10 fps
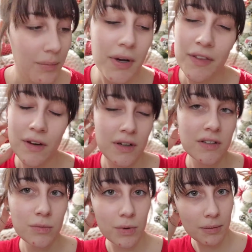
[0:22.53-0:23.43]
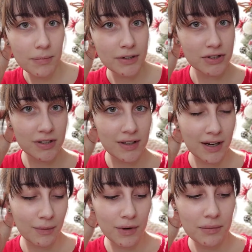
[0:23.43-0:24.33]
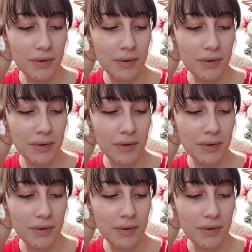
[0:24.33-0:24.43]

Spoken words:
But there is one mention that I want to